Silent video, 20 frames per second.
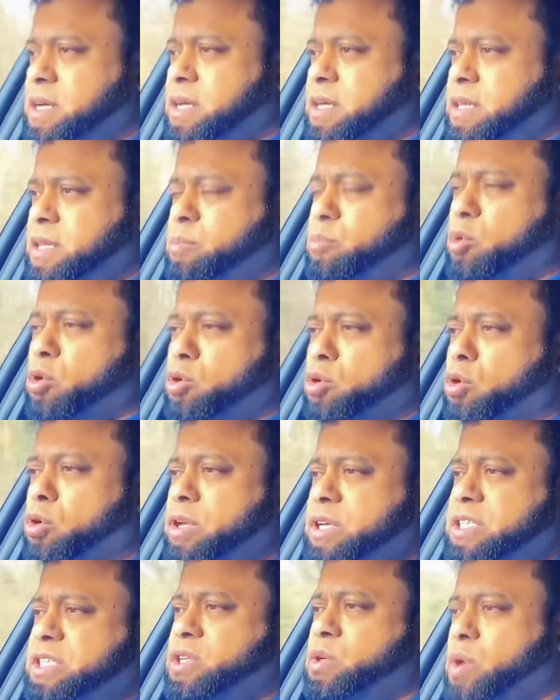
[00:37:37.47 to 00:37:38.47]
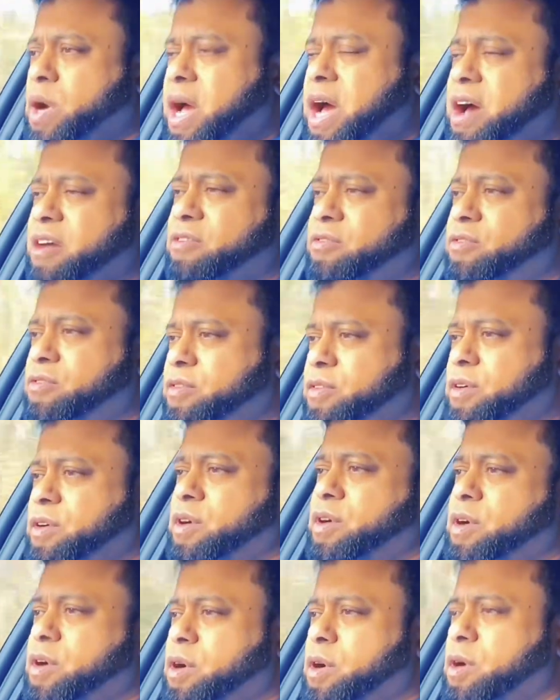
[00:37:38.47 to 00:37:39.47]
The more knowledge you have,
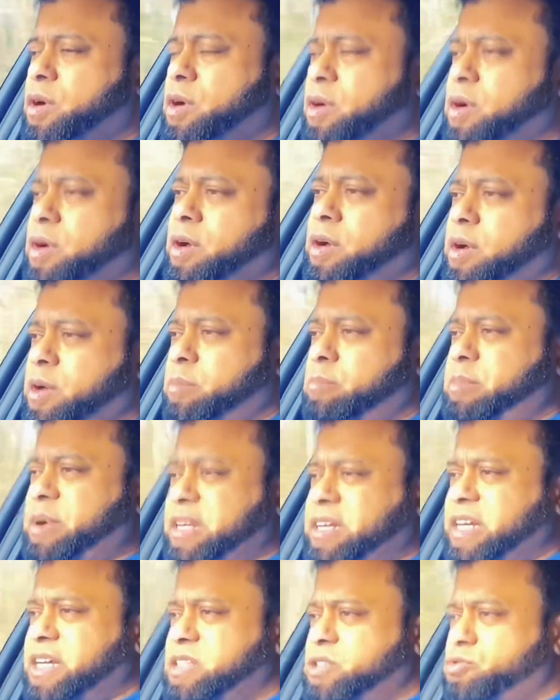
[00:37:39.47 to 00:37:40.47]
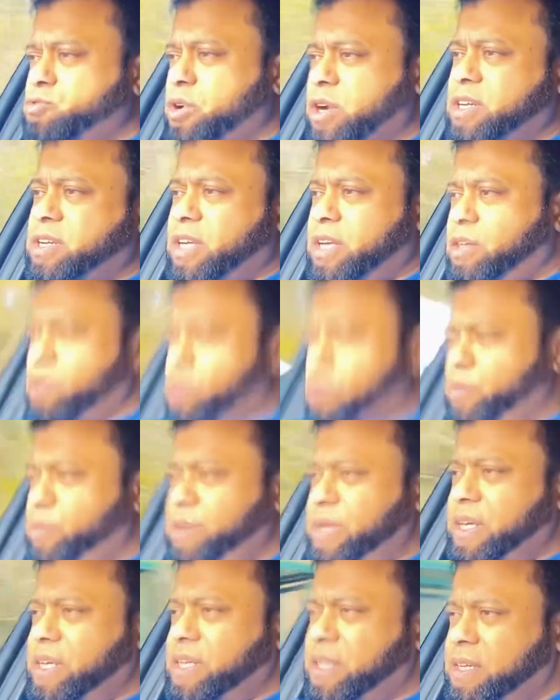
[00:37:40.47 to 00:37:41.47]
better instructor you're going to
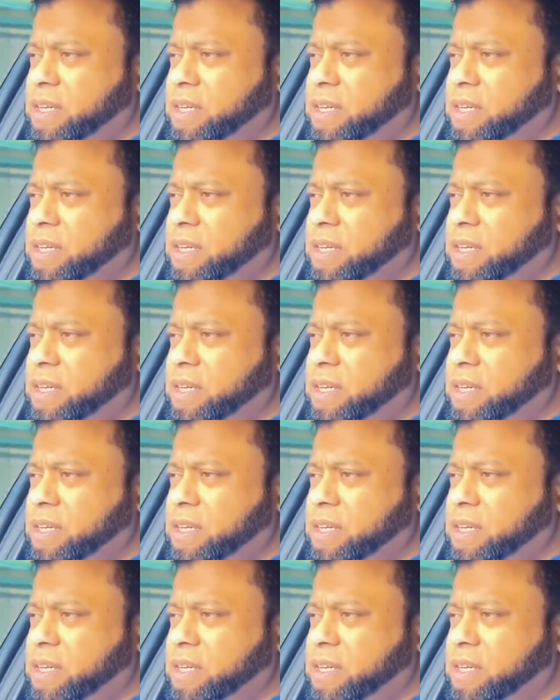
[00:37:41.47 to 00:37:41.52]
be.